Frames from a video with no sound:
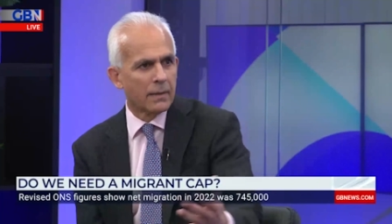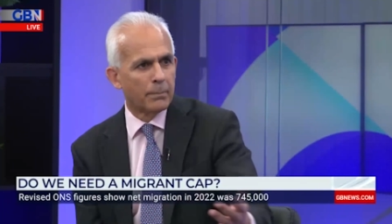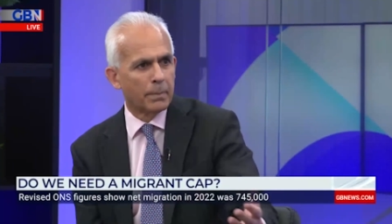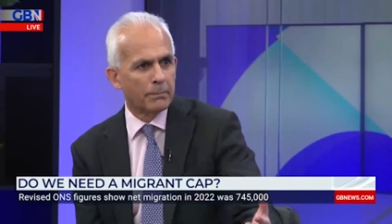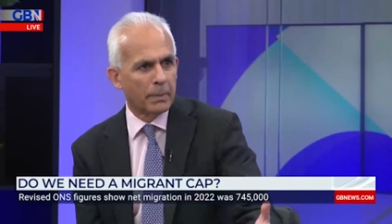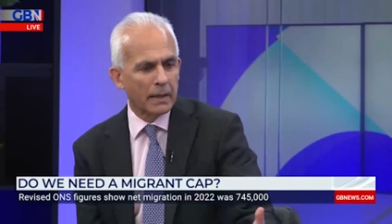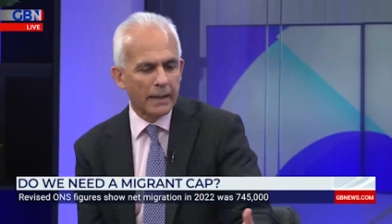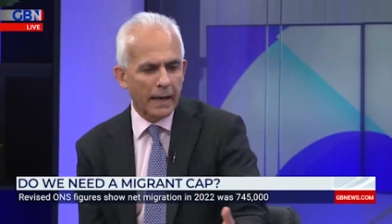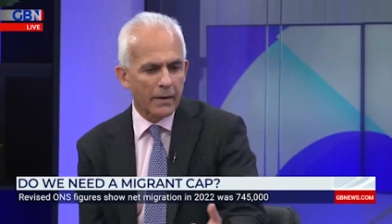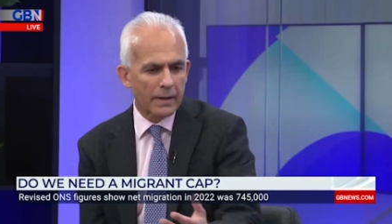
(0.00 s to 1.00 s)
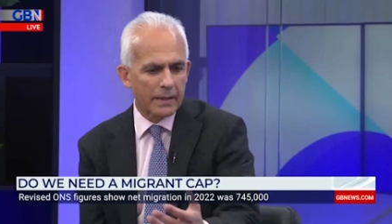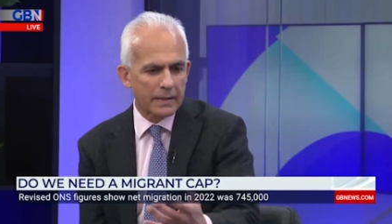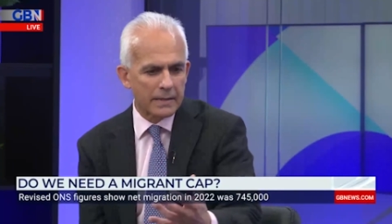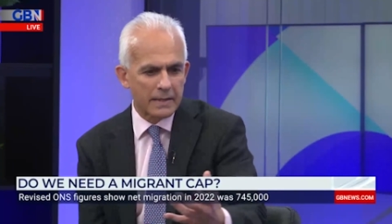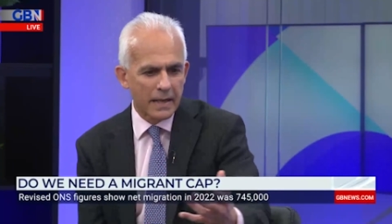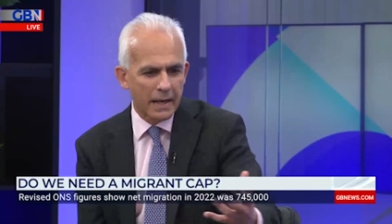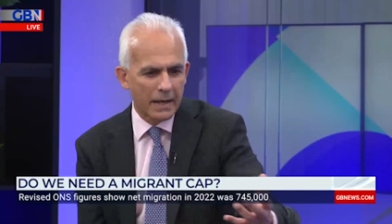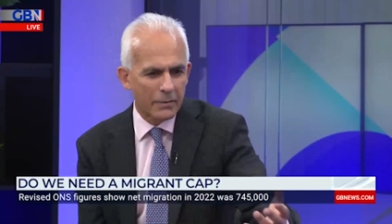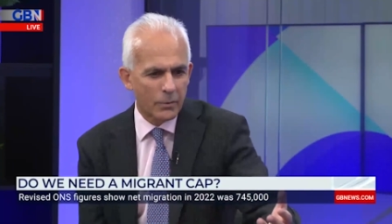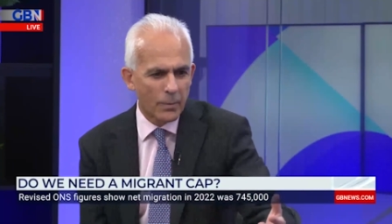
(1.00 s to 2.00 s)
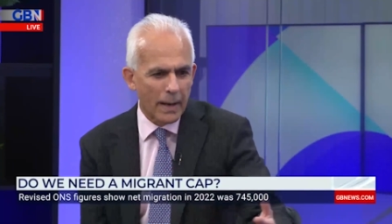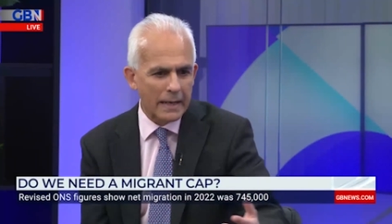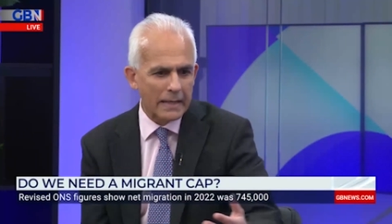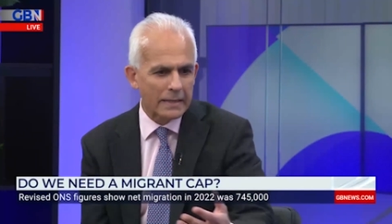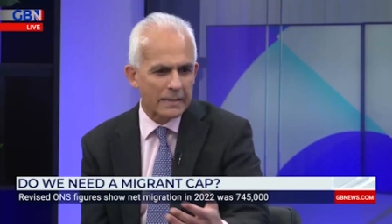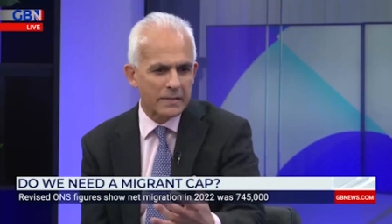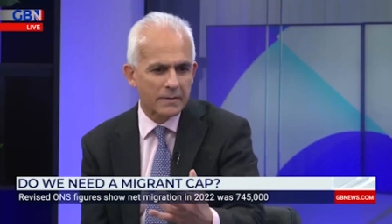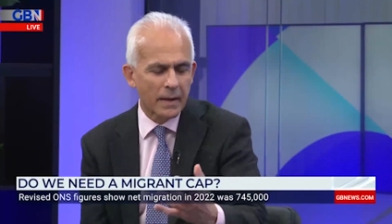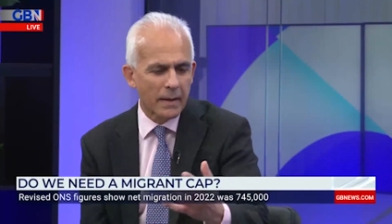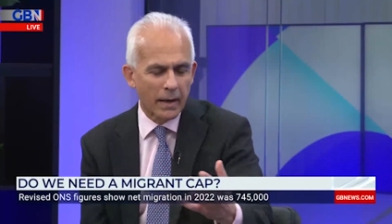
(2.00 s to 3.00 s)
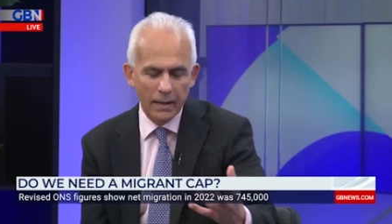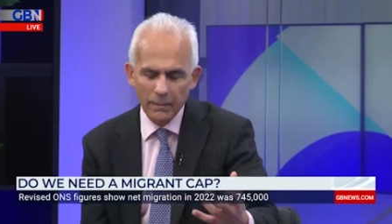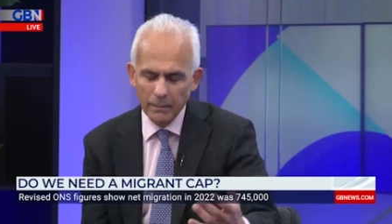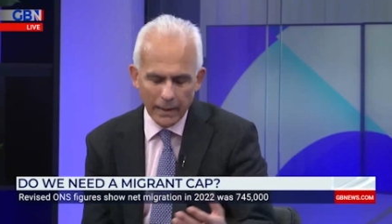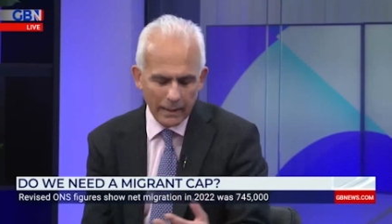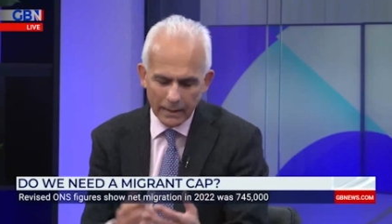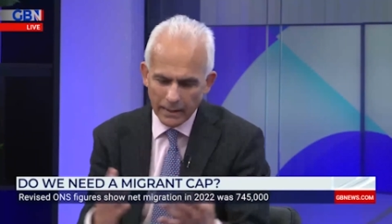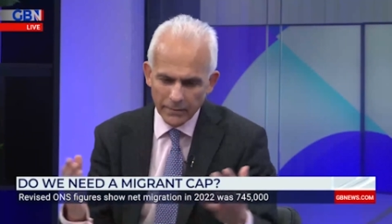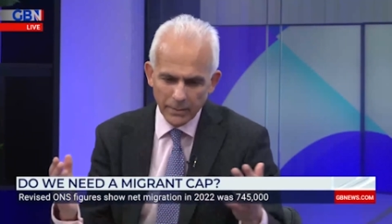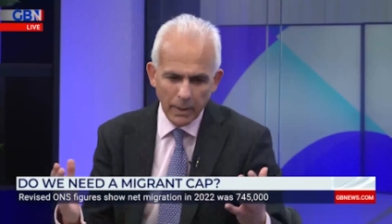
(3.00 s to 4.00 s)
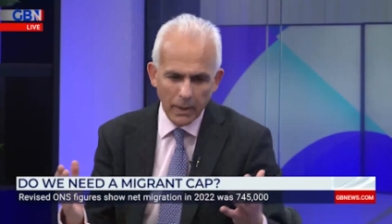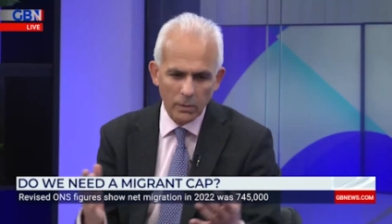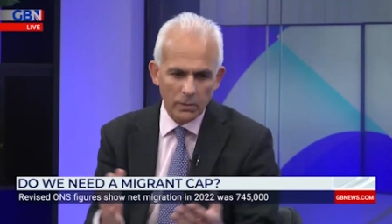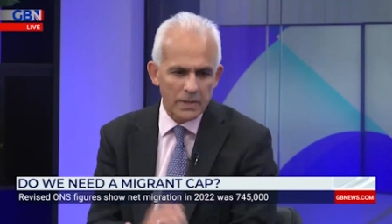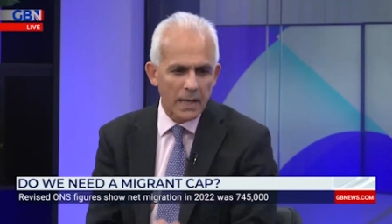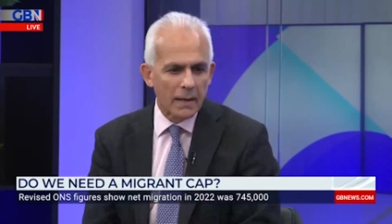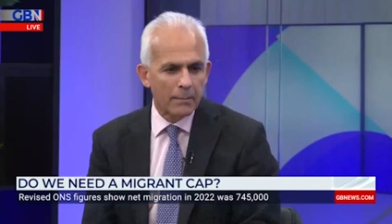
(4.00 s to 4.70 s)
Bulgarians, Romanians, and I love the polls,